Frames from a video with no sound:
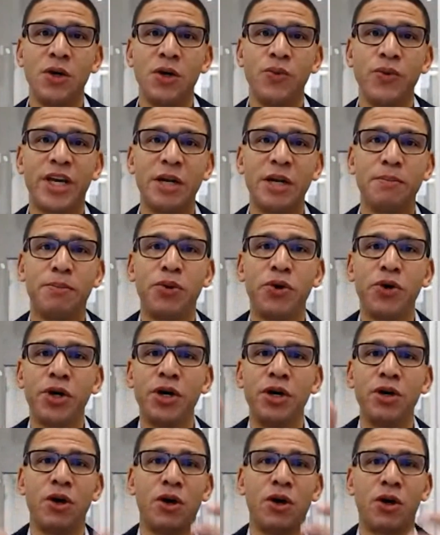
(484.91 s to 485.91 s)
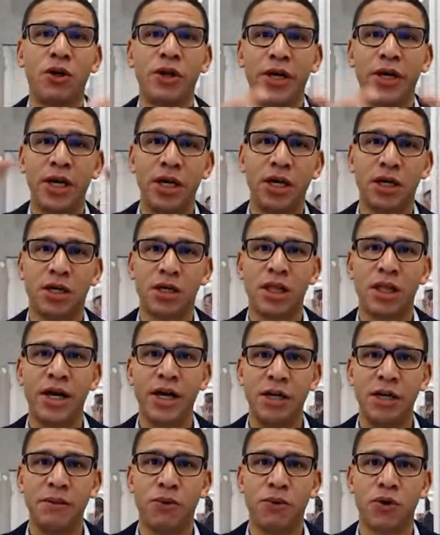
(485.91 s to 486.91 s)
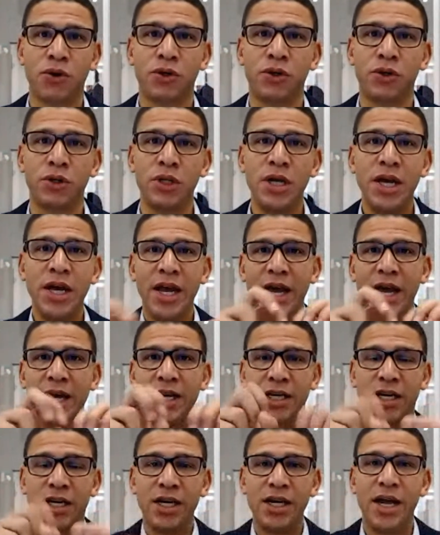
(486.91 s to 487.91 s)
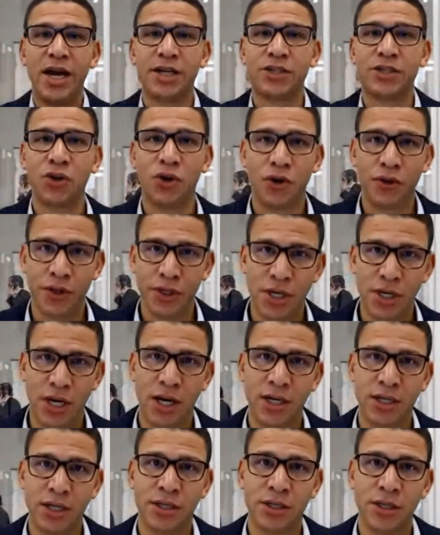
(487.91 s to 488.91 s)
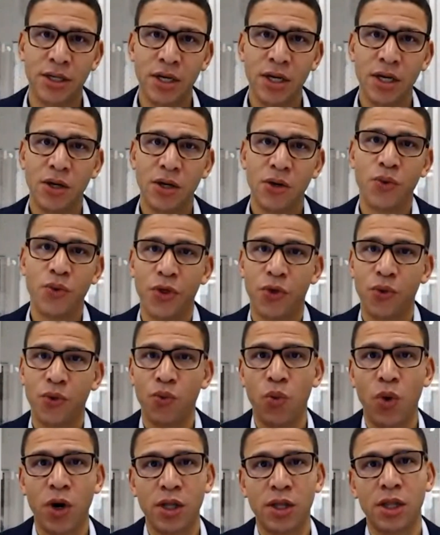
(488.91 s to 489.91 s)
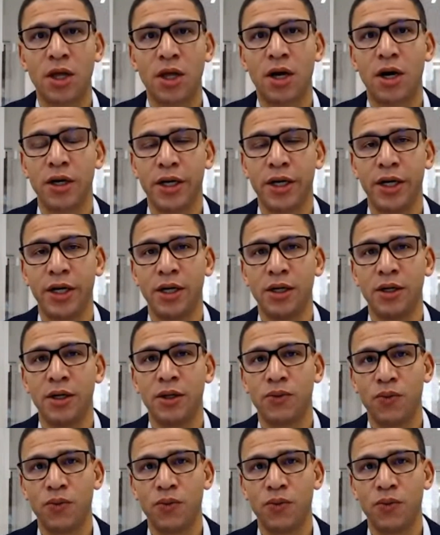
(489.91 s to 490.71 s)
we can put it all in a client portal and connect all the dots with one login,